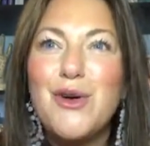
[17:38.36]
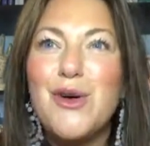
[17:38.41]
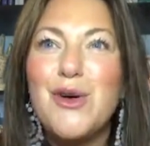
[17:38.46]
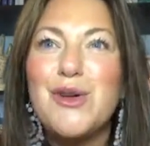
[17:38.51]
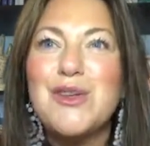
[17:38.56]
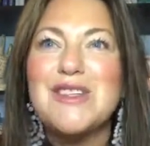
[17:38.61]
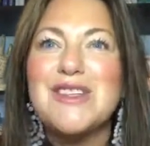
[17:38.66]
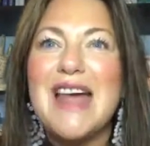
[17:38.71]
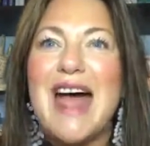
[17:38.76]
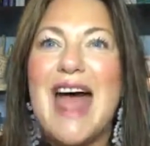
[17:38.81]

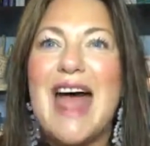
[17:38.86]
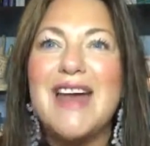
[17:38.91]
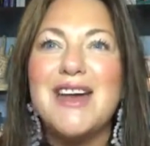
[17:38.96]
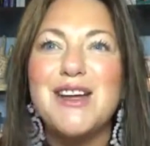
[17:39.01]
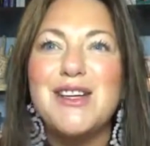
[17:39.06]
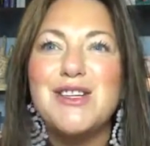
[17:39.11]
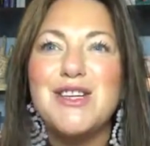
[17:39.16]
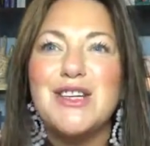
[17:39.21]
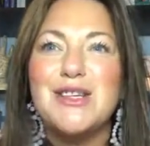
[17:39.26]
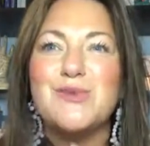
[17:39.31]
those
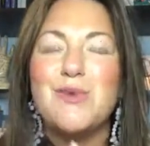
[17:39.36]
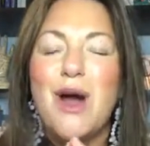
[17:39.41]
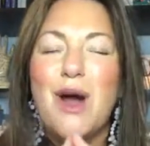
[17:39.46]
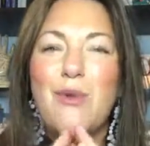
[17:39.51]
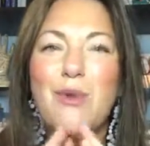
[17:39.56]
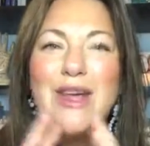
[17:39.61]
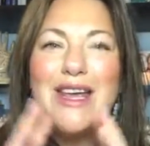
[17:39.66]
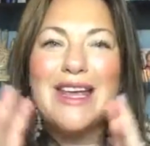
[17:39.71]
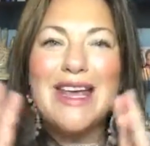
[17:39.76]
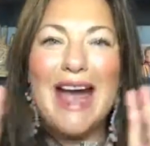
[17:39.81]
energies
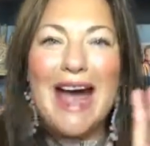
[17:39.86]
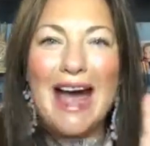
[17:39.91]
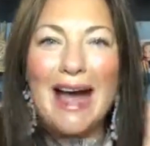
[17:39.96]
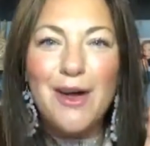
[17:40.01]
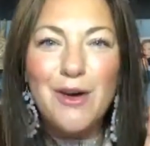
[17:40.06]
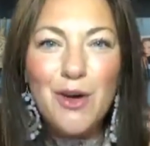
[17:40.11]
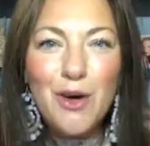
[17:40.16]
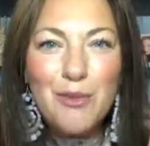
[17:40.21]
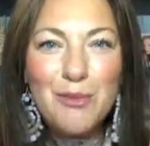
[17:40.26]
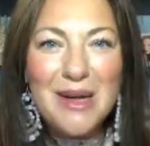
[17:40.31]
where we
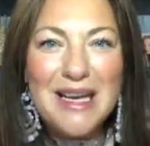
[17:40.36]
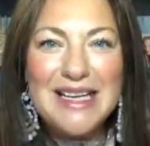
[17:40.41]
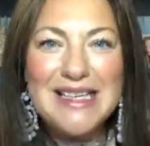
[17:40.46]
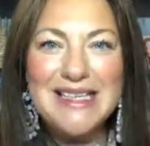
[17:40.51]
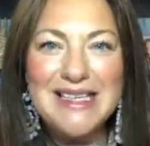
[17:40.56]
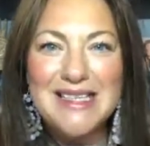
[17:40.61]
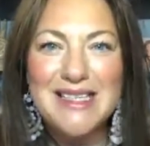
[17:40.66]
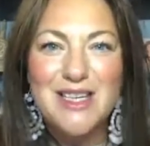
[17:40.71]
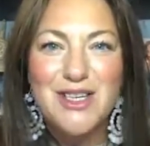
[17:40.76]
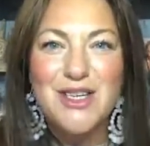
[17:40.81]
cannot
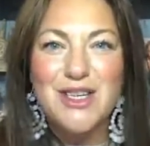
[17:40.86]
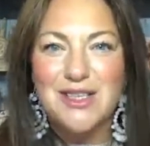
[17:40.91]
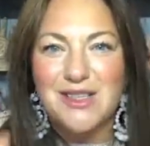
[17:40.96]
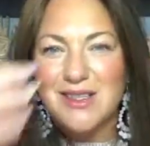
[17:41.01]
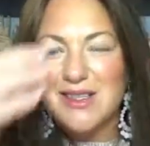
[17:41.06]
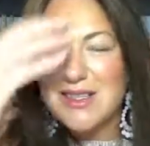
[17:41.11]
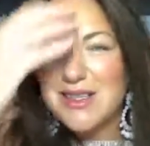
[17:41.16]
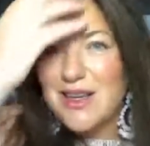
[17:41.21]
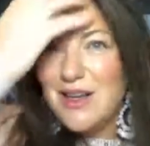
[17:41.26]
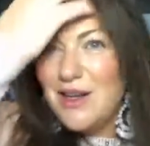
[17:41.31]
make
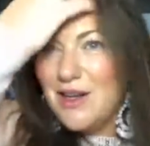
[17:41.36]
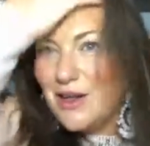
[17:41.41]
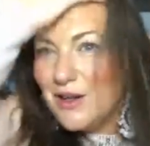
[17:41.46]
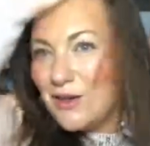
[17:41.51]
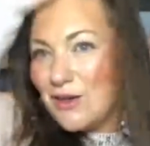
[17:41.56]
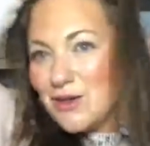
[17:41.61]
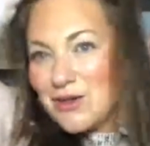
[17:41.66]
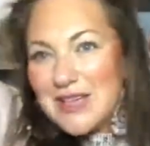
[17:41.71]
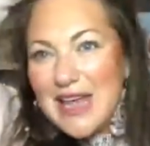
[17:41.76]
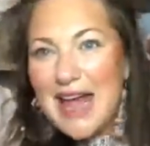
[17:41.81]
decisions,
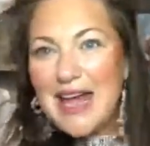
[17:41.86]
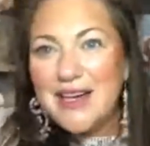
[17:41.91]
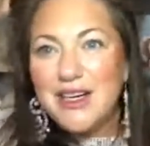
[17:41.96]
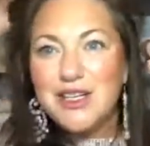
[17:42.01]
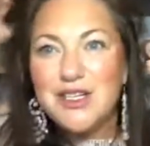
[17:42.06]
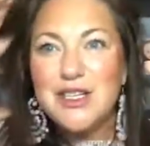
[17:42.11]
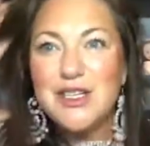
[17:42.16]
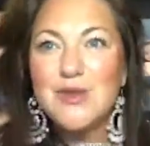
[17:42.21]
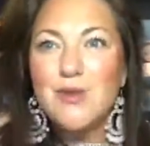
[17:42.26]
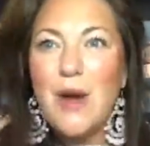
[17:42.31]
those
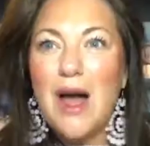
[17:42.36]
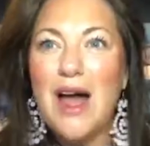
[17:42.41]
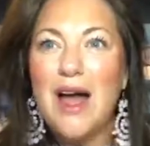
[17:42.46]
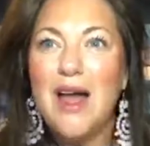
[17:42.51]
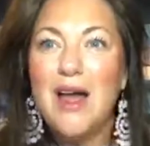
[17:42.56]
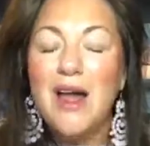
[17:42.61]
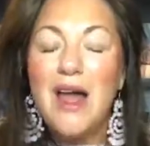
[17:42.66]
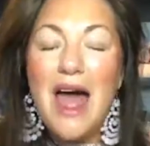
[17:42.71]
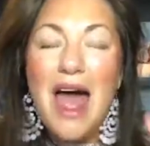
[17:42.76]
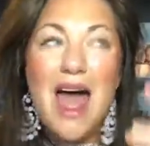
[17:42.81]
energies
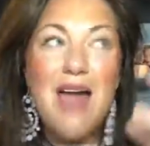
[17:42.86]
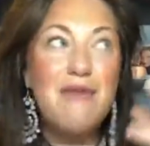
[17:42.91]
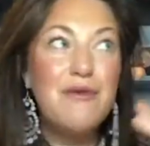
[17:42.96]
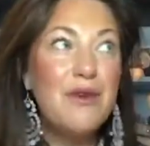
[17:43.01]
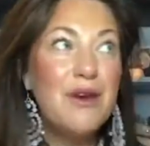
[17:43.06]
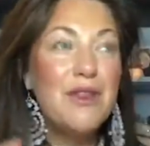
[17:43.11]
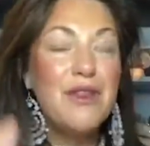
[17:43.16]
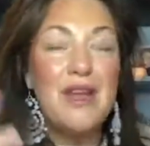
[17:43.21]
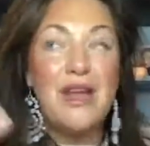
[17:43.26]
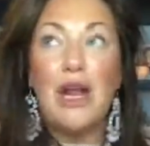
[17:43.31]
where
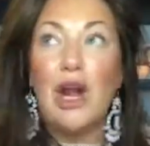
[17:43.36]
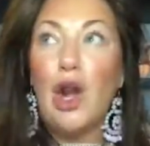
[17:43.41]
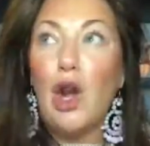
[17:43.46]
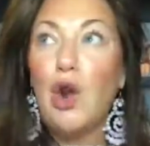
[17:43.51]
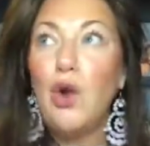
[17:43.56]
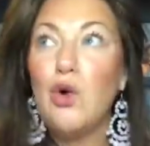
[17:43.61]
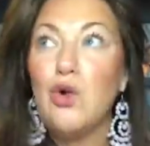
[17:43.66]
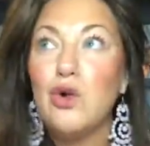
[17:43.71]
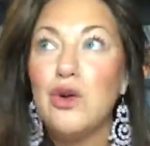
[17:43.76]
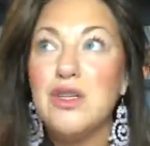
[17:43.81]

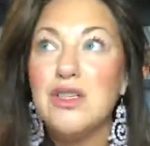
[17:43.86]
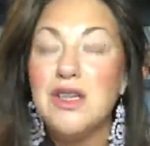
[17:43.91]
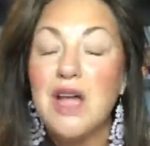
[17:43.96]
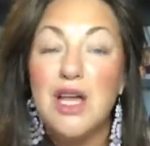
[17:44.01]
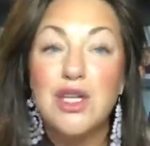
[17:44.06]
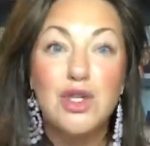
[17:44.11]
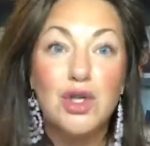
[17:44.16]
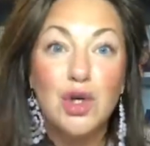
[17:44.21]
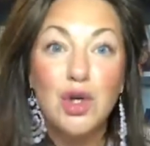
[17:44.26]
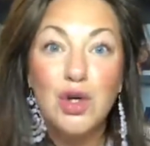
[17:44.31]
everything
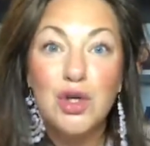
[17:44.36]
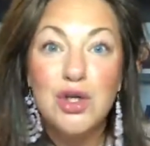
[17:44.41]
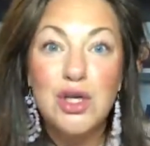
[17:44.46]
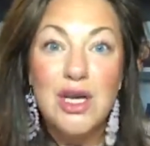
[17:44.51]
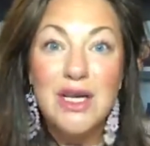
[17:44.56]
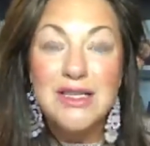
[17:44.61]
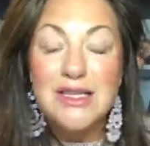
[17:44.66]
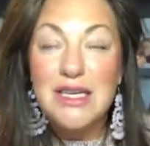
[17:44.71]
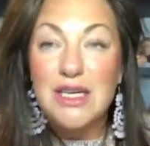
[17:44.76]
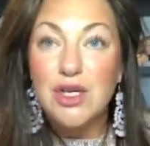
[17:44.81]
looks as
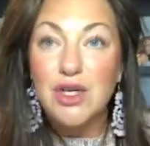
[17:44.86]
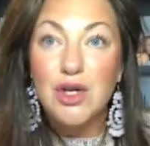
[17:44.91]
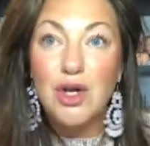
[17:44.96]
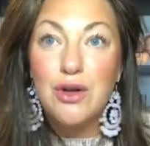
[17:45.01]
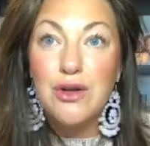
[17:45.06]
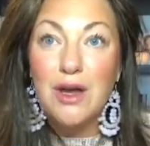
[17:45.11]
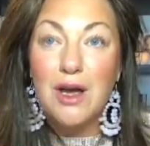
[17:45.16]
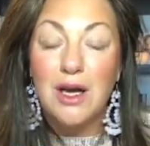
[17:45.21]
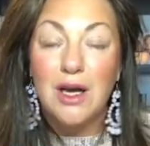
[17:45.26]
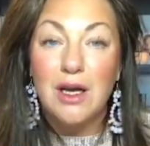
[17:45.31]
good as
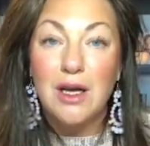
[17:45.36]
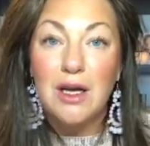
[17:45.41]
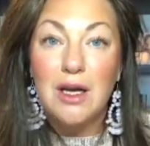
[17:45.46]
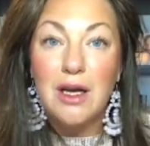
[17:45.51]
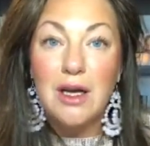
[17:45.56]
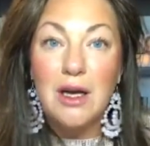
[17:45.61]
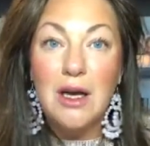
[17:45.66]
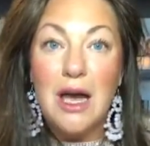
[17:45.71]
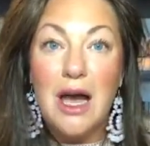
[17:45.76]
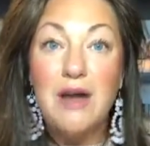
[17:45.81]
each other,
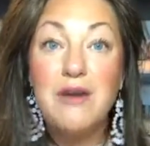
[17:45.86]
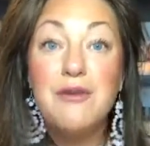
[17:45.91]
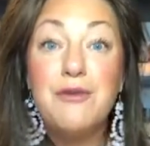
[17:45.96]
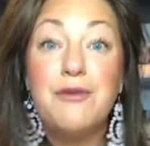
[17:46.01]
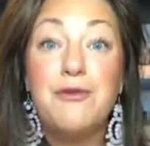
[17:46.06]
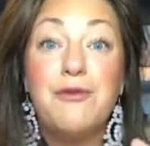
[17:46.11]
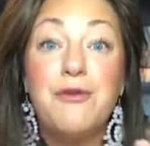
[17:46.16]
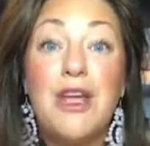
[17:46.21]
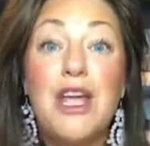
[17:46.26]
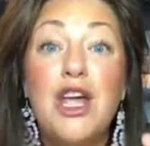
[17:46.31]

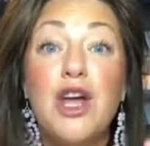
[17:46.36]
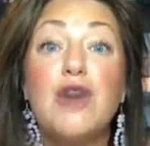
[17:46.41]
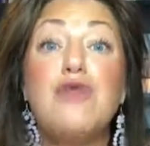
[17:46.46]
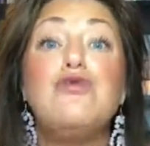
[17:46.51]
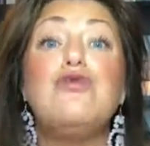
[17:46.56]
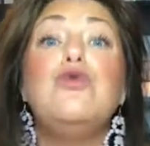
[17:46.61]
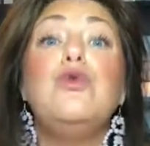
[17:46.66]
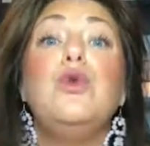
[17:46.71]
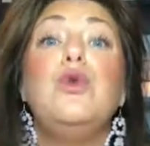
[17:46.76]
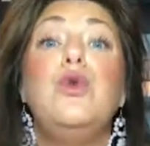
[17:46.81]
and
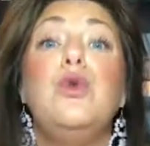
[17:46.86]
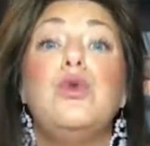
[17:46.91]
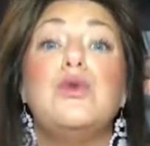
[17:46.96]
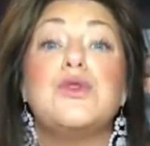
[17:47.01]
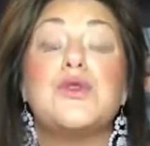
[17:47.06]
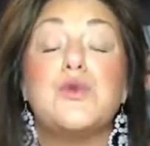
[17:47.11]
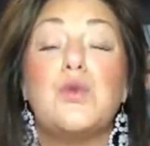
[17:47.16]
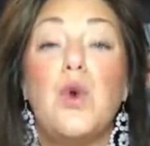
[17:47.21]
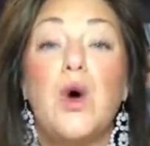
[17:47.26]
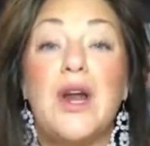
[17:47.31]
fear
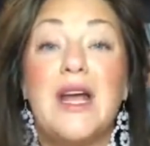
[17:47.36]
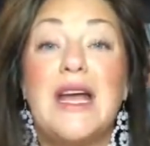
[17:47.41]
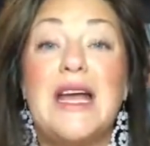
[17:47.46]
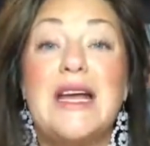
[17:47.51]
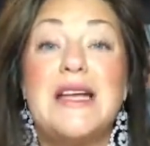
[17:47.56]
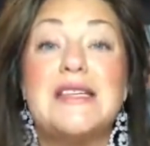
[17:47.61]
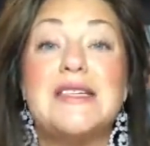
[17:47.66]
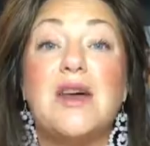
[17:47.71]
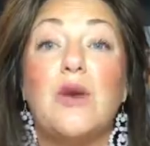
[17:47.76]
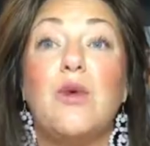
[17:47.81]
rules what
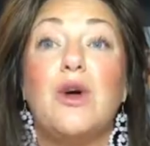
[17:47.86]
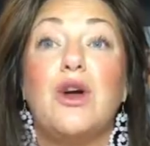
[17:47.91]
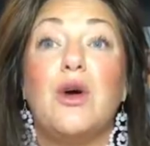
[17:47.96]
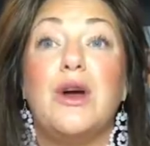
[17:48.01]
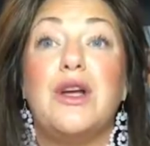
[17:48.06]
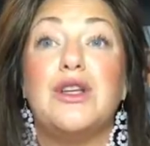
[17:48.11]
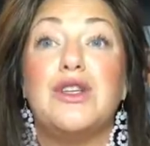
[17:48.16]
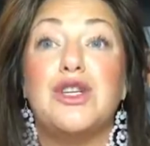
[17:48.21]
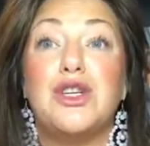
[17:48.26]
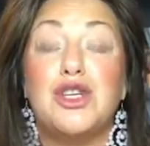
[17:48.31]
it is that we're
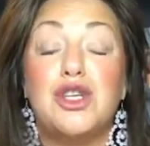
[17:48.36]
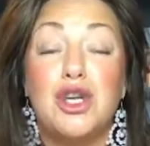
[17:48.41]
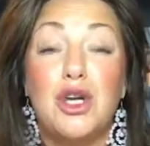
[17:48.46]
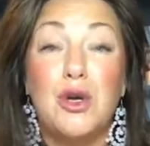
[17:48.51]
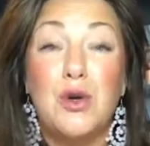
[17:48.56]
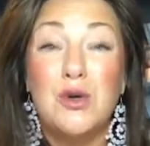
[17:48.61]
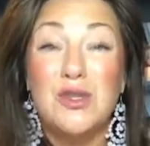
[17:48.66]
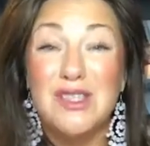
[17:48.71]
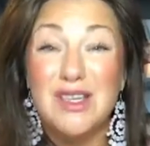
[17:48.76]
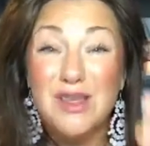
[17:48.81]
going to
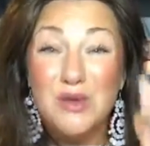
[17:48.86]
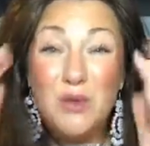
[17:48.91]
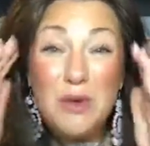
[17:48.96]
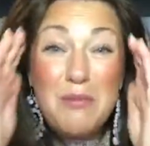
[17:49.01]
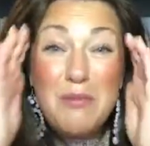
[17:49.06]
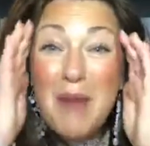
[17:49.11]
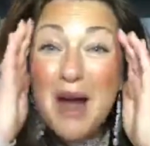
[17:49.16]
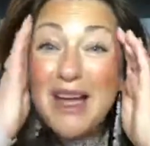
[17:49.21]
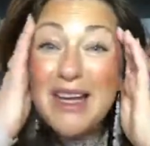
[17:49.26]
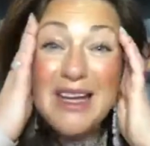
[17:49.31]
choose because
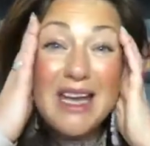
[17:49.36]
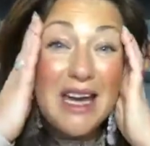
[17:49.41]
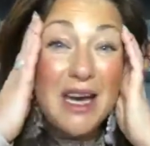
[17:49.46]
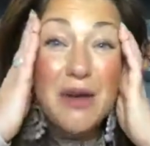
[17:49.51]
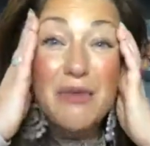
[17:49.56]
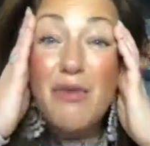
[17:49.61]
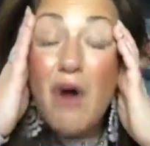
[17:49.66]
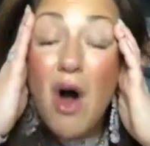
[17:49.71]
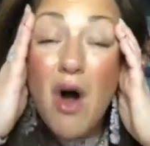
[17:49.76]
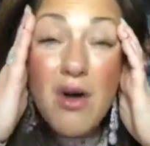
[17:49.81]
we might
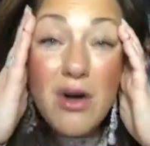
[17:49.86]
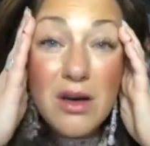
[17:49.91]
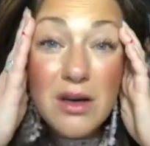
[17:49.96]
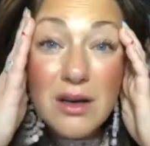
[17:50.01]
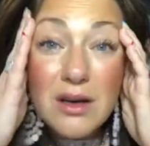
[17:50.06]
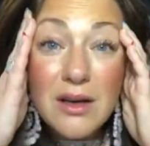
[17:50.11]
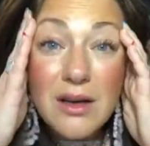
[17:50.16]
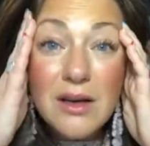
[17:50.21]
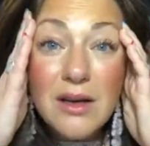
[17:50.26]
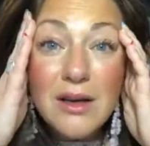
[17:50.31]
get it
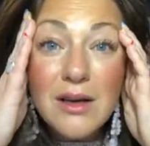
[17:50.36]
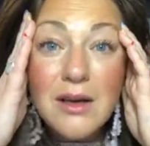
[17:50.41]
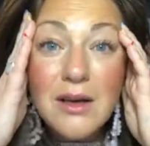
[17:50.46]
wrong.